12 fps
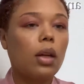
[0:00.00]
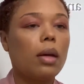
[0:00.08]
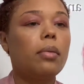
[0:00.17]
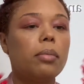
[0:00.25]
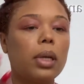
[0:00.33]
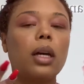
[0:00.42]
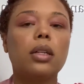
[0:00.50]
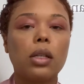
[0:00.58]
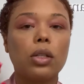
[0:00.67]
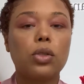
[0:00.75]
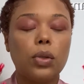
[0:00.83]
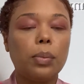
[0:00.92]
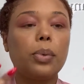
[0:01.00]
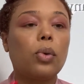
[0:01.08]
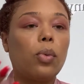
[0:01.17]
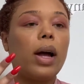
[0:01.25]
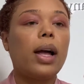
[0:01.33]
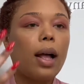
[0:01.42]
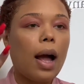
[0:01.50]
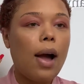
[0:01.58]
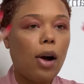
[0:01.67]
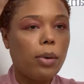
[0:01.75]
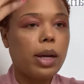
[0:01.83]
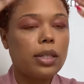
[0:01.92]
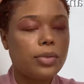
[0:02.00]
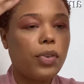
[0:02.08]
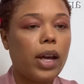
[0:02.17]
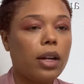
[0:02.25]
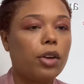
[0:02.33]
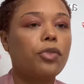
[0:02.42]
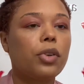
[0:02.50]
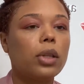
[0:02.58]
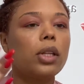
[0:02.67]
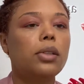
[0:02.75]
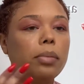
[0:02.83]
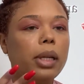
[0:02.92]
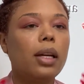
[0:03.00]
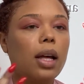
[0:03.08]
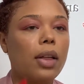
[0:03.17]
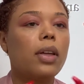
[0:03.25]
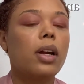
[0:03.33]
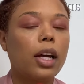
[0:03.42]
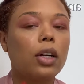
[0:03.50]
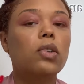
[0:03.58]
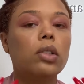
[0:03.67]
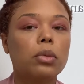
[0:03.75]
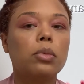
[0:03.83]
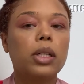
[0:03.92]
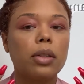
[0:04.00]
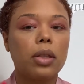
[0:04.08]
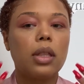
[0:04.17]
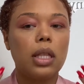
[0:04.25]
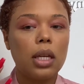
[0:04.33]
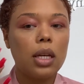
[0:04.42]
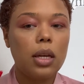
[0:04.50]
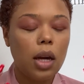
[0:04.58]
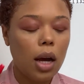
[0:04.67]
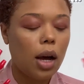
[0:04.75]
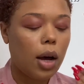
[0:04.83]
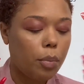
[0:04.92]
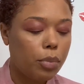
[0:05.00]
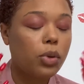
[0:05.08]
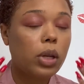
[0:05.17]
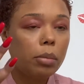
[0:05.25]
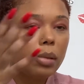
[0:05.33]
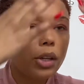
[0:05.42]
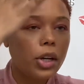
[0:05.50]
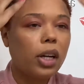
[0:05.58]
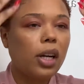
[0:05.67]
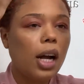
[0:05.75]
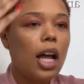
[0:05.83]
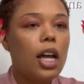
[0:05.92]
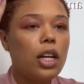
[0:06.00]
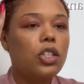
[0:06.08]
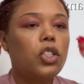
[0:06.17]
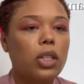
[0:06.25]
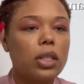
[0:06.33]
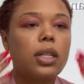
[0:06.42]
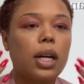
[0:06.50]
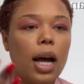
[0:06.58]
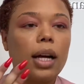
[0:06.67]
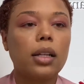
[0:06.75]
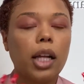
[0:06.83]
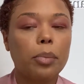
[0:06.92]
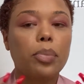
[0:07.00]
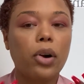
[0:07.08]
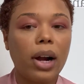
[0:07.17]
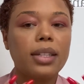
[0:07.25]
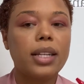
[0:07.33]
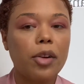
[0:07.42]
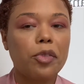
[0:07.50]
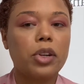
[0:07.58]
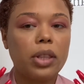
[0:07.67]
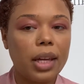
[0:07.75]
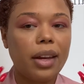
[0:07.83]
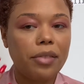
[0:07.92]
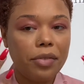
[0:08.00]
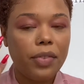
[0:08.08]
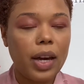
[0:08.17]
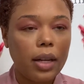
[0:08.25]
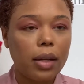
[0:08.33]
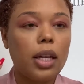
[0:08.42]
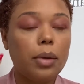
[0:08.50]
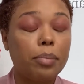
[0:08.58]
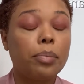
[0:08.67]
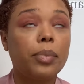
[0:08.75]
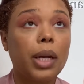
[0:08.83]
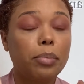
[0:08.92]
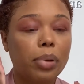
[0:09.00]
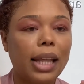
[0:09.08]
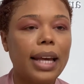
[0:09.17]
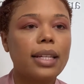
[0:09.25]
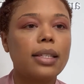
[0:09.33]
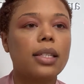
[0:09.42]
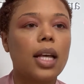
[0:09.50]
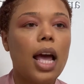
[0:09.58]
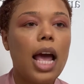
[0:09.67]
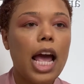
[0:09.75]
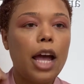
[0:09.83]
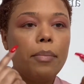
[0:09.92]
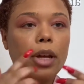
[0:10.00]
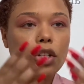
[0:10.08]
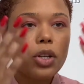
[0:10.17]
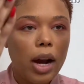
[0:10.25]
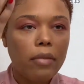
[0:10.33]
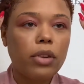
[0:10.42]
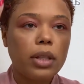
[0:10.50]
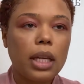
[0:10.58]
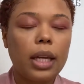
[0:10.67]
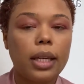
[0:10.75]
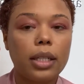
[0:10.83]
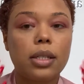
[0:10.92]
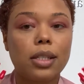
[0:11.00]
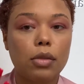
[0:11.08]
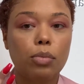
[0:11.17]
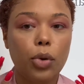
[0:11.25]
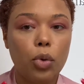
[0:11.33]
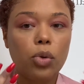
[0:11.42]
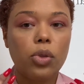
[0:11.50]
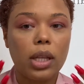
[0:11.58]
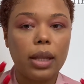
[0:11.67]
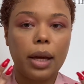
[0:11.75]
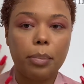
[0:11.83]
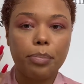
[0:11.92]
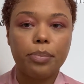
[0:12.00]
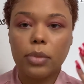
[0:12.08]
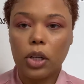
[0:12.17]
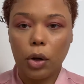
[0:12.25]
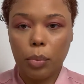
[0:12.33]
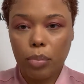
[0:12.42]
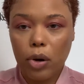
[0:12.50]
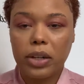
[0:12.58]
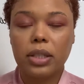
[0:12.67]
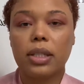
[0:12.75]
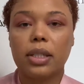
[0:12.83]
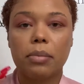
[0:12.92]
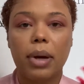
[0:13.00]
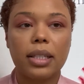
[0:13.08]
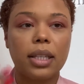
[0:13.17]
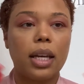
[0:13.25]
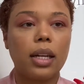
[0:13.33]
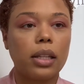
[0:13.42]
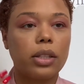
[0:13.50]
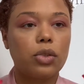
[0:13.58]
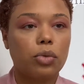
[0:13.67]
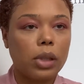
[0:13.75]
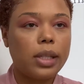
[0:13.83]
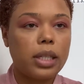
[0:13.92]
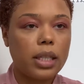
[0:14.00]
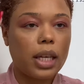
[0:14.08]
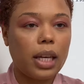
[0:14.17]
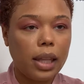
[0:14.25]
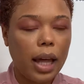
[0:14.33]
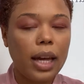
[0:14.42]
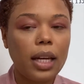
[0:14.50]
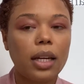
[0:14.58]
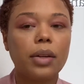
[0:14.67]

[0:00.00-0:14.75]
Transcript: Because it's super wet, I always fan it for a little bit, and then I go in with the Beauty Blender just to kind of like press everything in place and make sure everything is smooth and like, you know, pressed into my skin. It looks really skin-like.